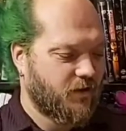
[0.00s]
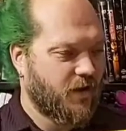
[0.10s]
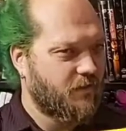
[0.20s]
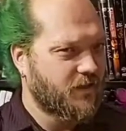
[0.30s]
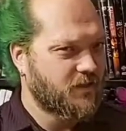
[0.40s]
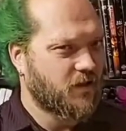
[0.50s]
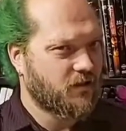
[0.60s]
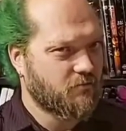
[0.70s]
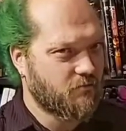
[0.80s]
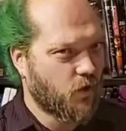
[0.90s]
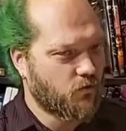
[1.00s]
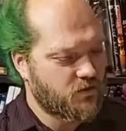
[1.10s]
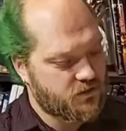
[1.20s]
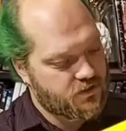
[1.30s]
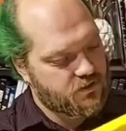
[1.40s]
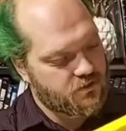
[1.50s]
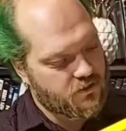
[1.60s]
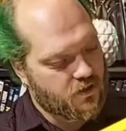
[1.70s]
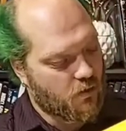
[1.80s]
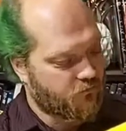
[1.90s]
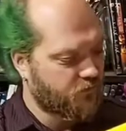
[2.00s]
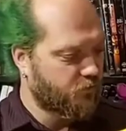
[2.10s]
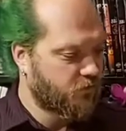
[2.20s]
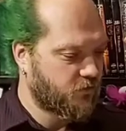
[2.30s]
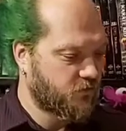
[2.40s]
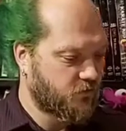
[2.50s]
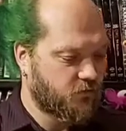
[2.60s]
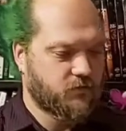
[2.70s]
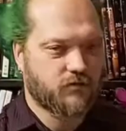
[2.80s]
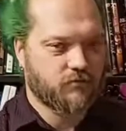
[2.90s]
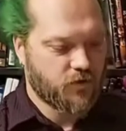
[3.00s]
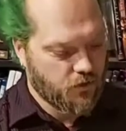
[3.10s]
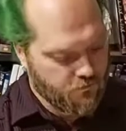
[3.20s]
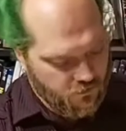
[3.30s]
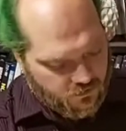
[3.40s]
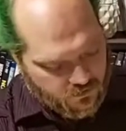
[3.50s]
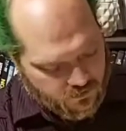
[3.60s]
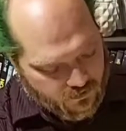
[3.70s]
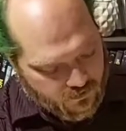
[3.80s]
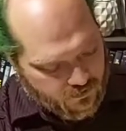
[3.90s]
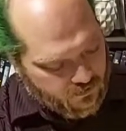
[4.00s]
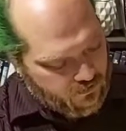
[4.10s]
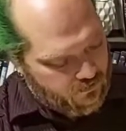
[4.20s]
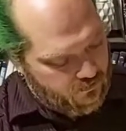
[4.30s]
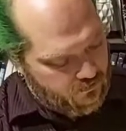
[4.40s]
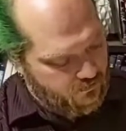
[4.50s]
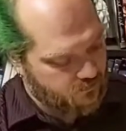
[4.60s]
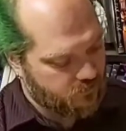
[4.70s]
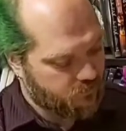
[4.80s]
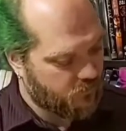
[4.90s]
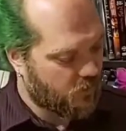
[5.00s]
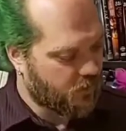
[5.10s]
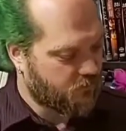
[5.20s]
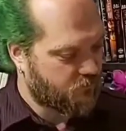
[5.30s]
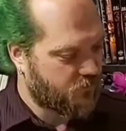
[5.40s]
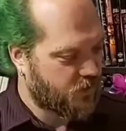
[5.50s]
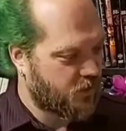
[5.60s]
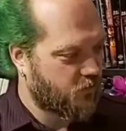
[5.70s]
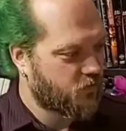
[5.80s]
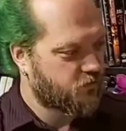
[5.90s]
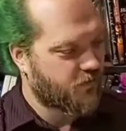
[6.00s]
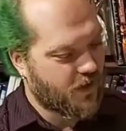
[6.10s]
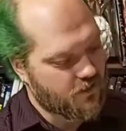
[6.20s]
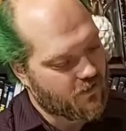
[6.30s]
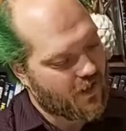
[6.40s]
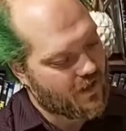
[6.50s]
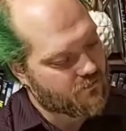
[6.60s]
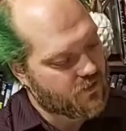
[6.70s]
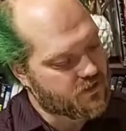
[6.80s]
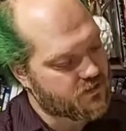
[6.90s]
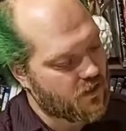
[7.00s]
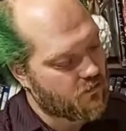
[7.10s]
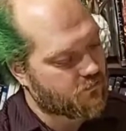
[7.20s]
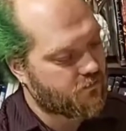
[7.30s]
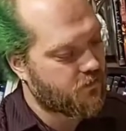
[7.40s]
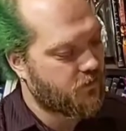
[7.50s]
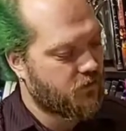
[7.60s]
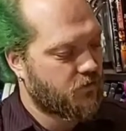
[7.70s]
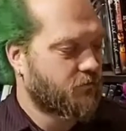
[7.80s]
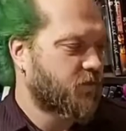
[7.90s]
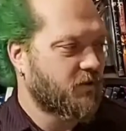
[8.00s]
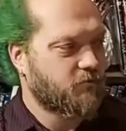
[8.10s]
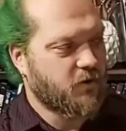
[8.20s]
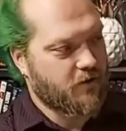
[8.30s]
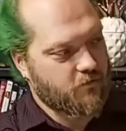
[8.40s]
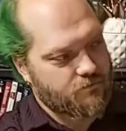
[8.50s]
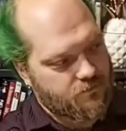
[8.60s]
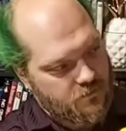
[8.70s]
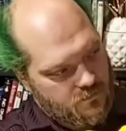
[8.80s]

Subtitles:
yeah, that's not the most comfortable maneuver. I'm not a huge fan of that myself, but whatever.